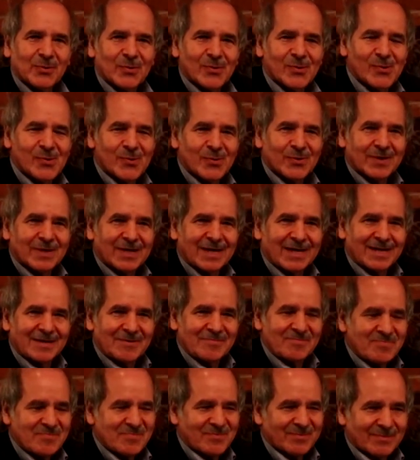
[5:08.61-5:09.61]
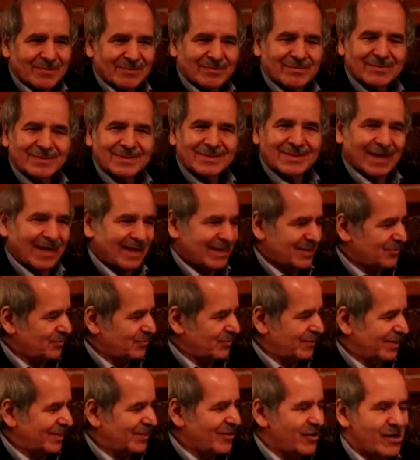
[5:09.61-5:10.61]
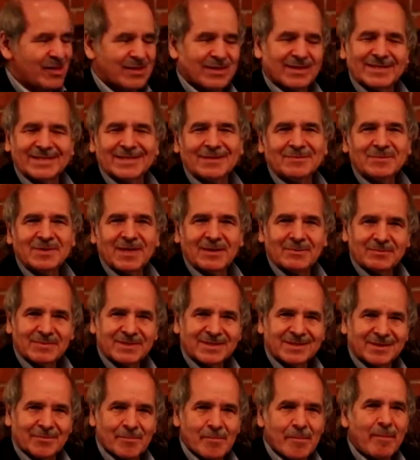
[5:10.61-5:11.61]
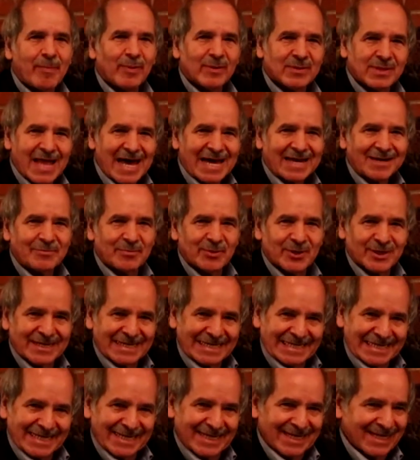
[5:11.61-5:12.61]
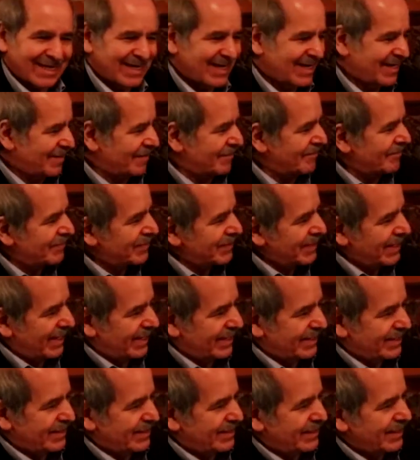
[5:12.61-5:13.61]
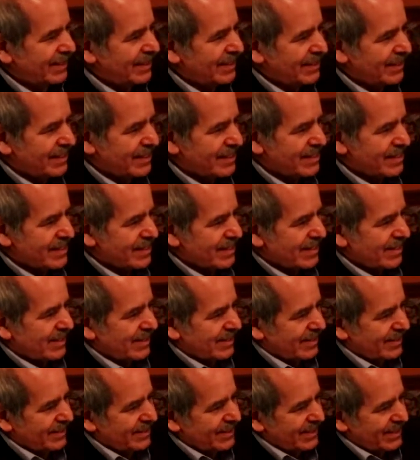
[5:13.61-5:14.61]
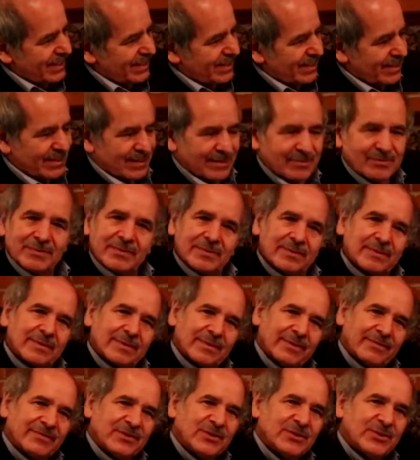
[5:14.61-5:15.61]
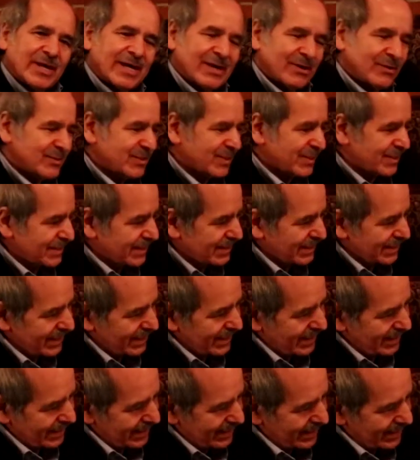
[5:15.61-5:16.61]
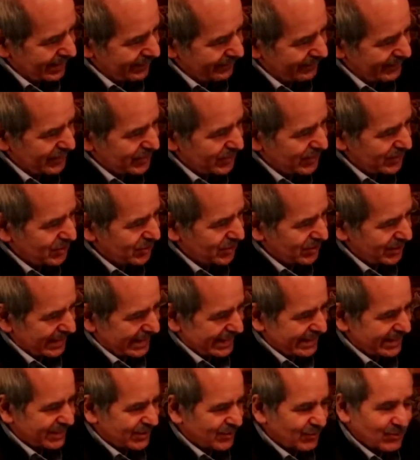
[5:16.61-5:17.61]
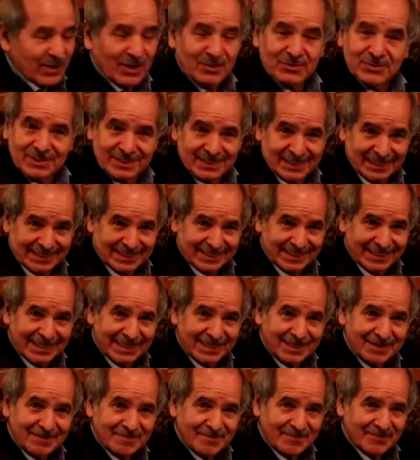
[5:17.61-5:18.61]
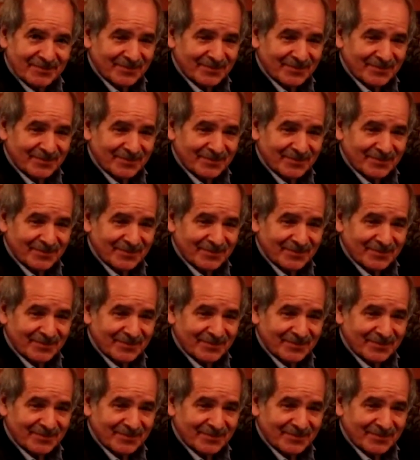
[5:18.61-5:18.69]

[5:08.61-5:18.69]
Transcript: or as we call it sometimes, the black burgundy. And the Vineyard House vintage is 2016.